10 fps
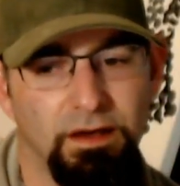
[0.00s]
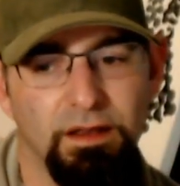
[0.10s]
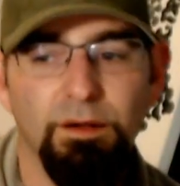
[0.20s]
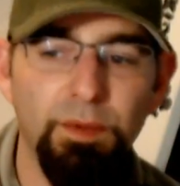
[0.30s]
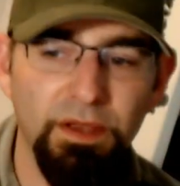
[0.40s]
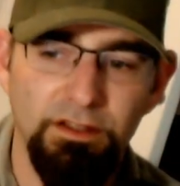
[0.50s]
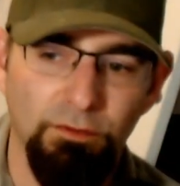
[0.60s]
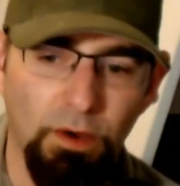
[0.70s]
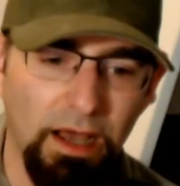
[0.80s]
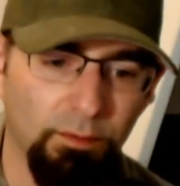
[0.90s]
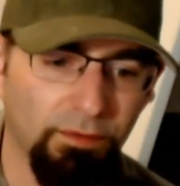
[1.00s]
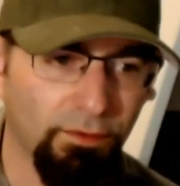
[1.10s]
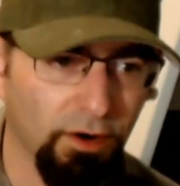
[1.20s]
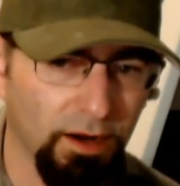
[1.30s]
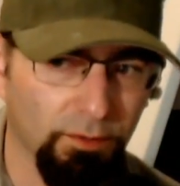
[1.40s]
it'll be a little while
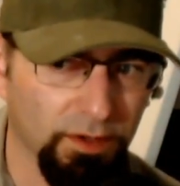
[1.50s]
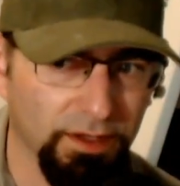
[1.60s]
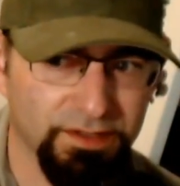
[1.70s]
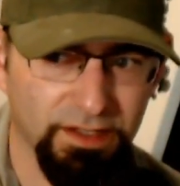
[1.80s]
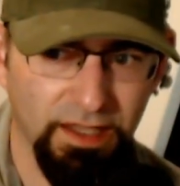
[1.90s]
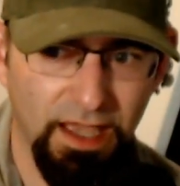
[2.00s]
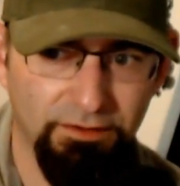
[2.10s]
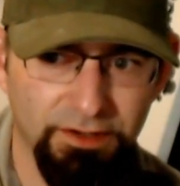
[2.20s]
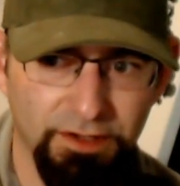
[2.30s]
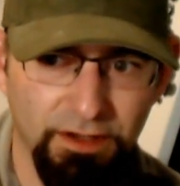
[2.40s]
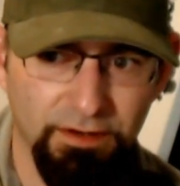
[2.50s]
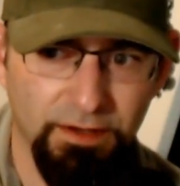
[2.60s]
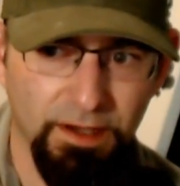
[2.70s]
before I realistically have it done.